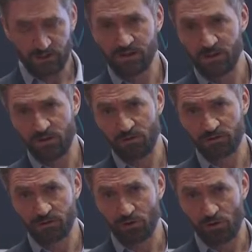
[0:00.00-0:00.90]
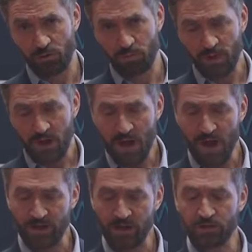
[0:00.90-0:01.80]
10 years in Europe,
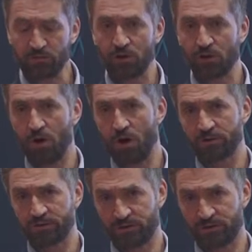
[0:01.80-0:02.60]
and any of your costs